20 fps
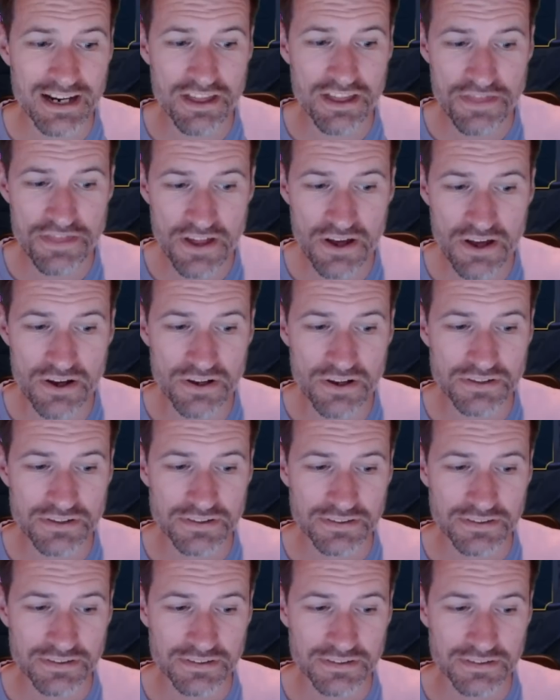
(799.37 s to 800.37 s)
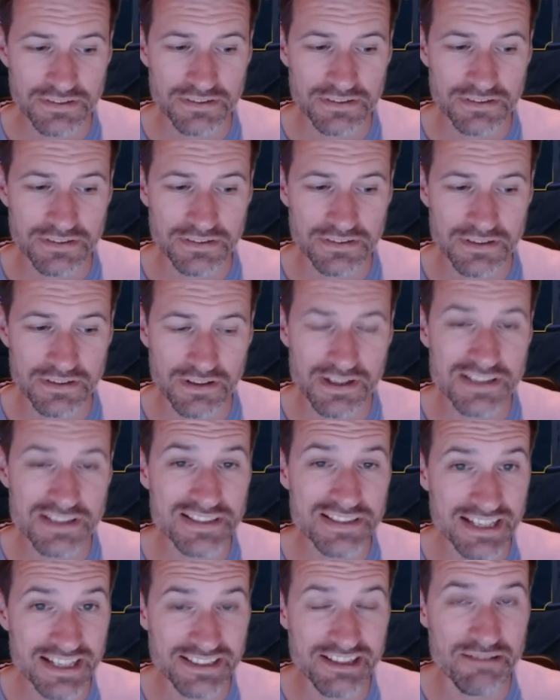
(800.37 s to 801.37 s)
a 3rd on his
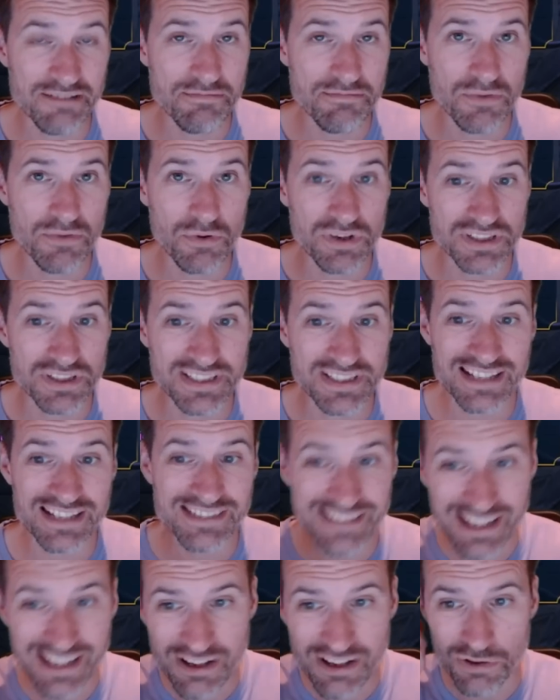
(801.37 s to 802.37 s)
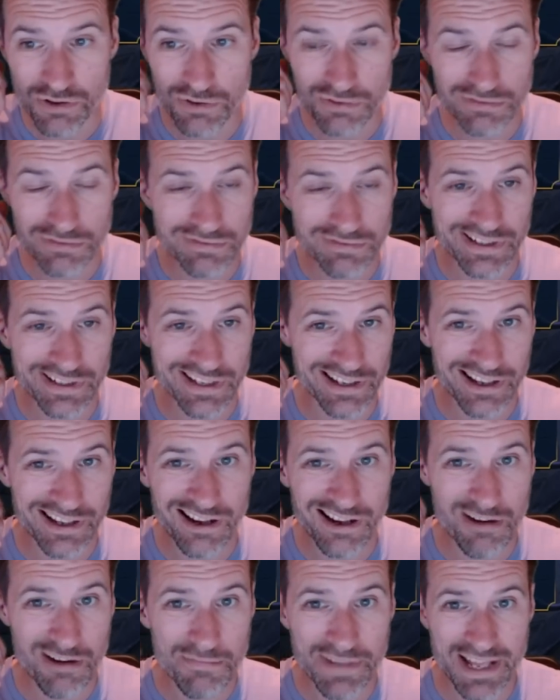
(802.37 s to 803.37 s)
next temp, on his next single
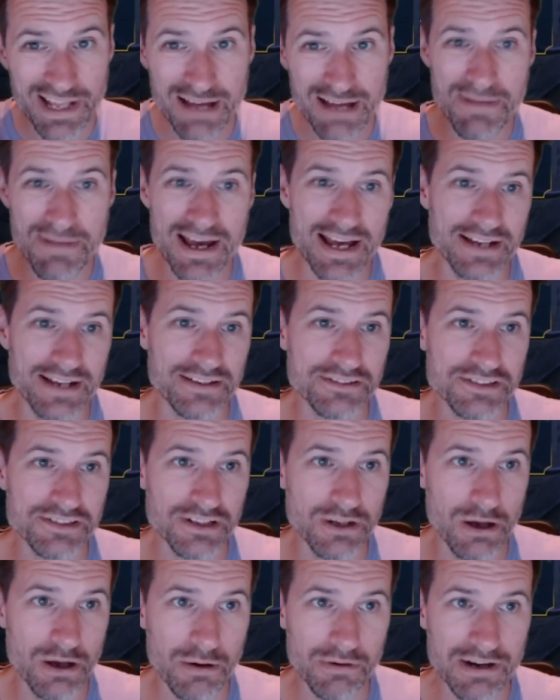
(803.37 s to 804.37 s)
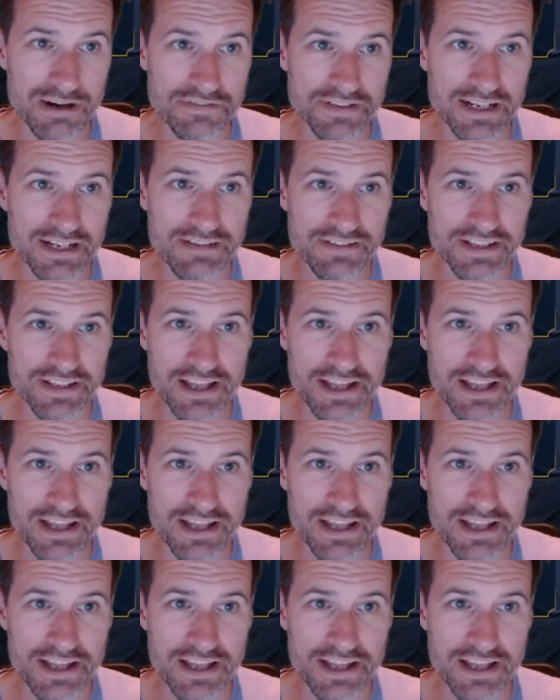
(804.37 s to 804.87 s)
can't be that bad. So, look, I'm going to have to leave it